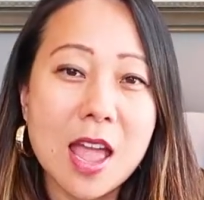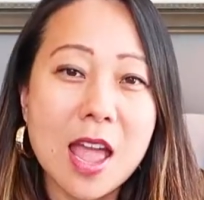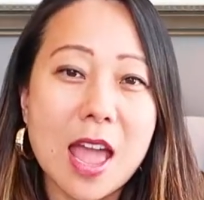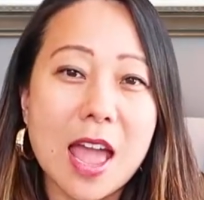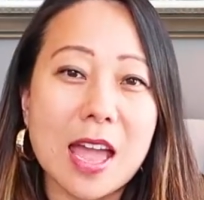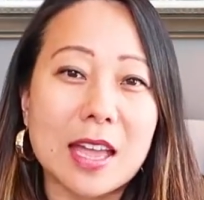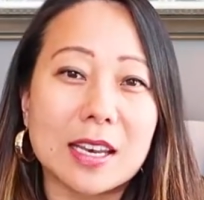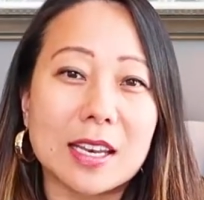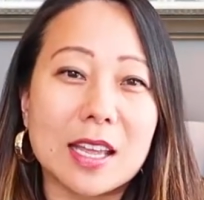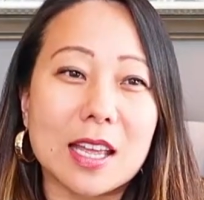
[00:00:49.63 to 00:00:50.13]

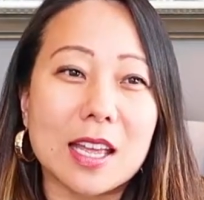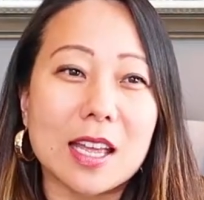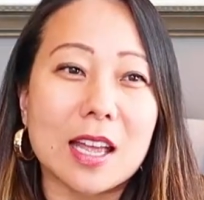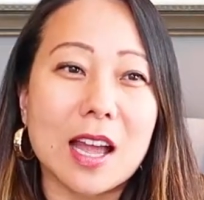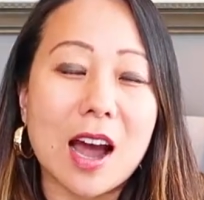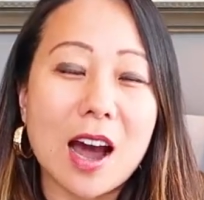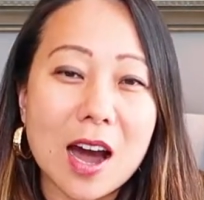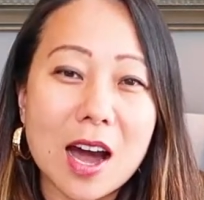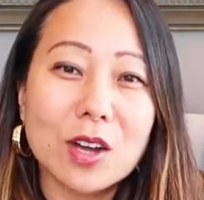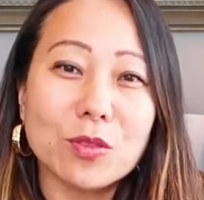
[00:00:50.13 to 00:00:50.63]
And
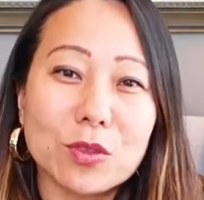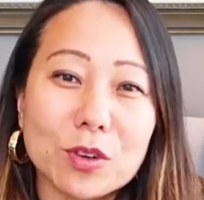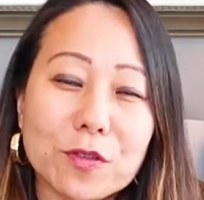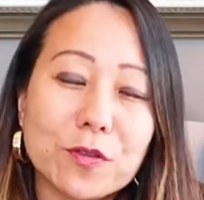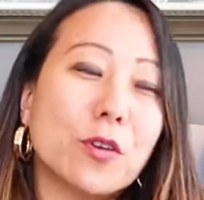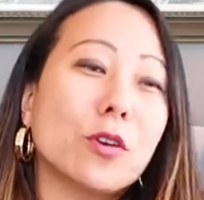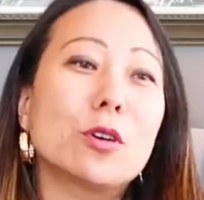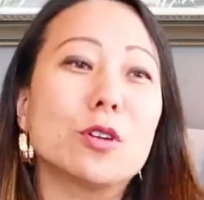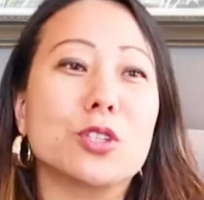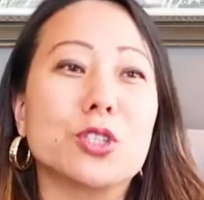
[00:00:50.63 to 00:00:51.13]
Han
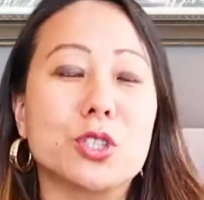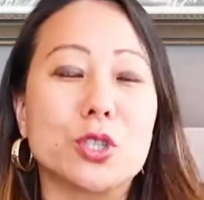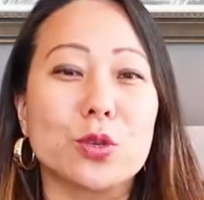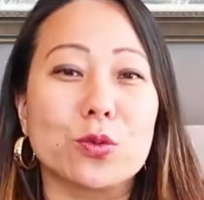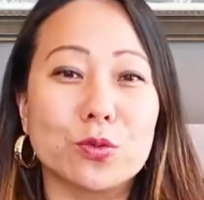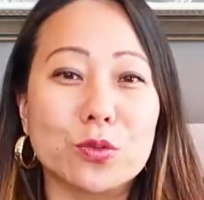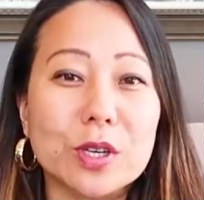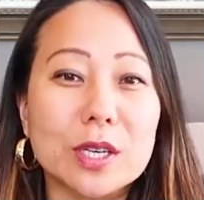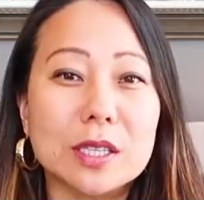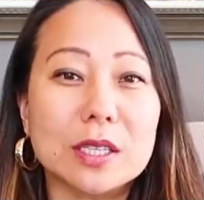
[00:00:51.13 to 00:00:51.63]
refers to
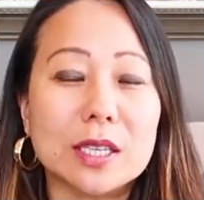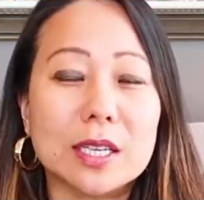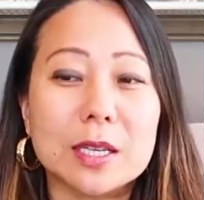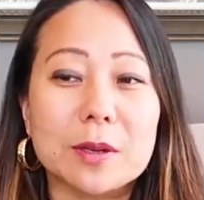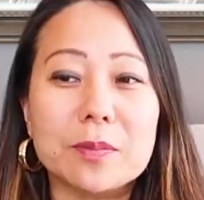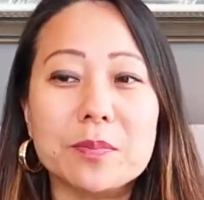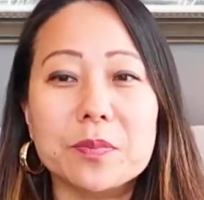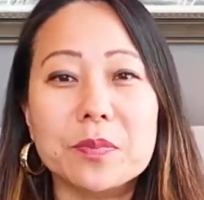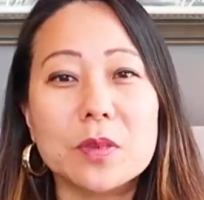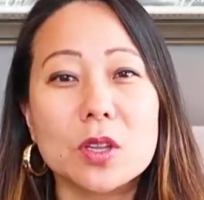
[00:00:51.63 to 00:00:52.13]

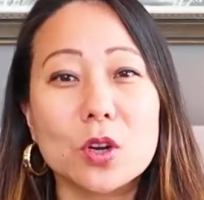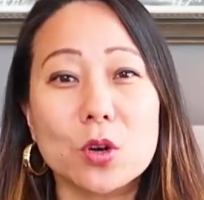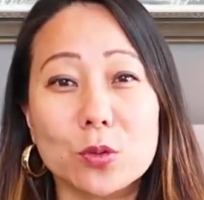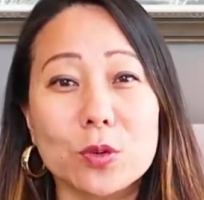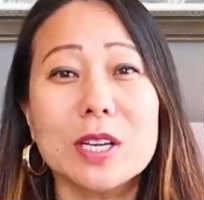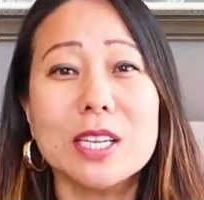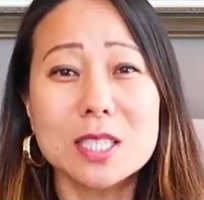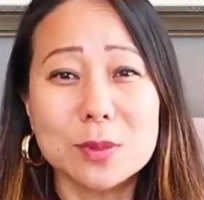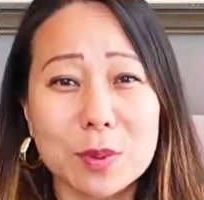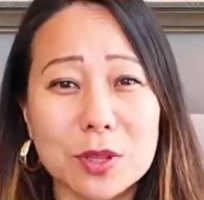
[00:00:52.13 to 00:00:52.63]
really,
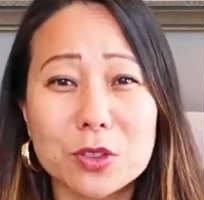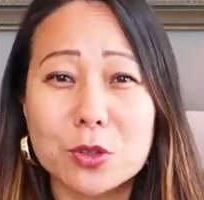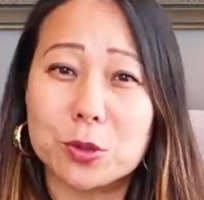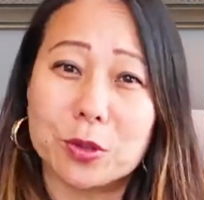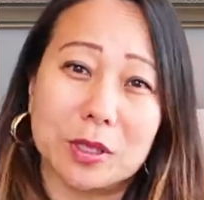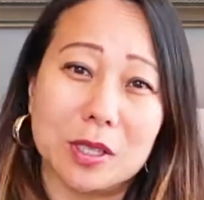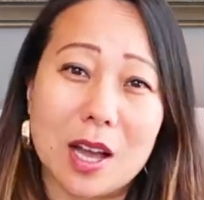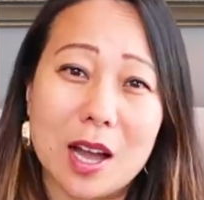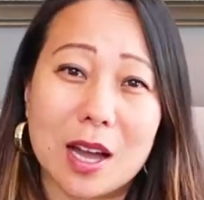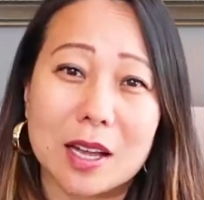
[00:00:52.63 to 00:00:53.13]
Korea's been through
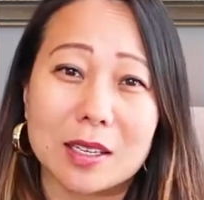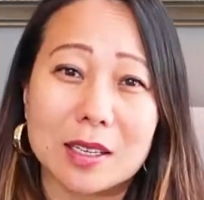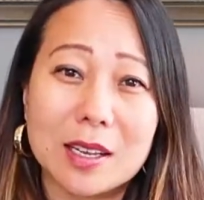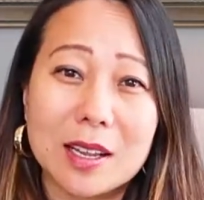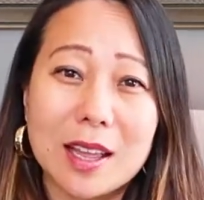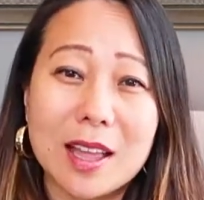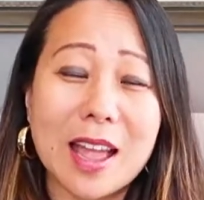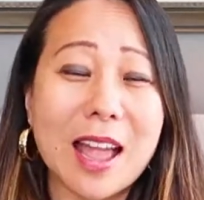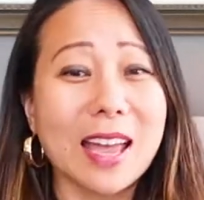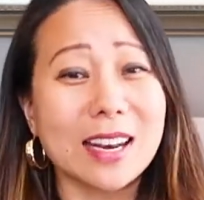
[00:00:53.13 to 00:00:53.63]
a lot
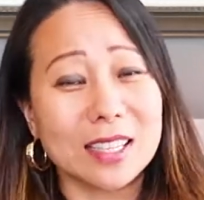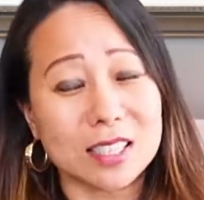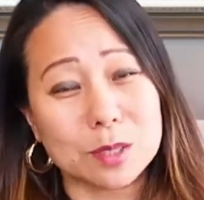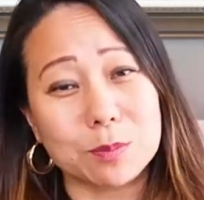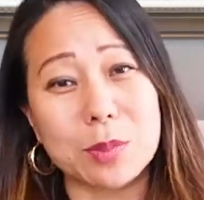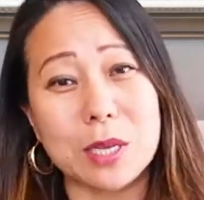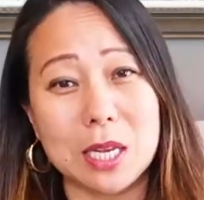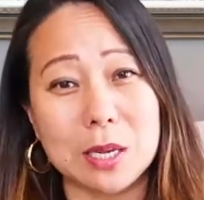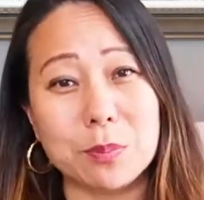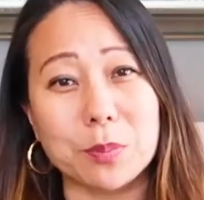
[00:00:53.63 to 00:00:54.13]
and its
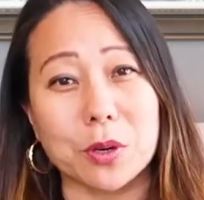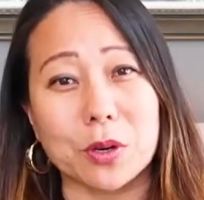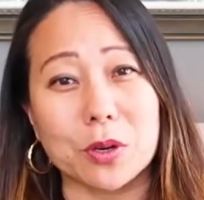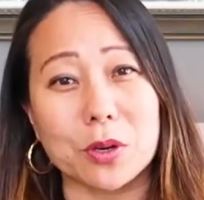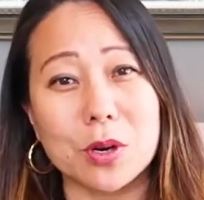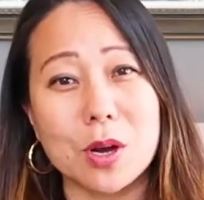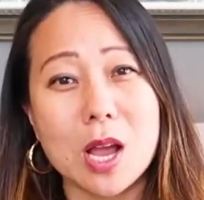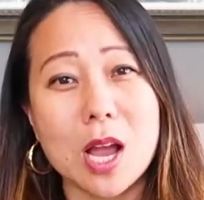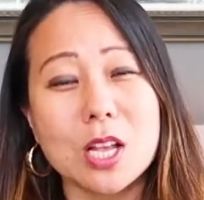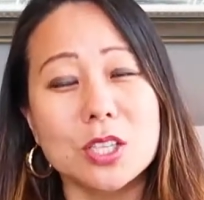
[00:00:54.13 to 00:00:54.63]
people.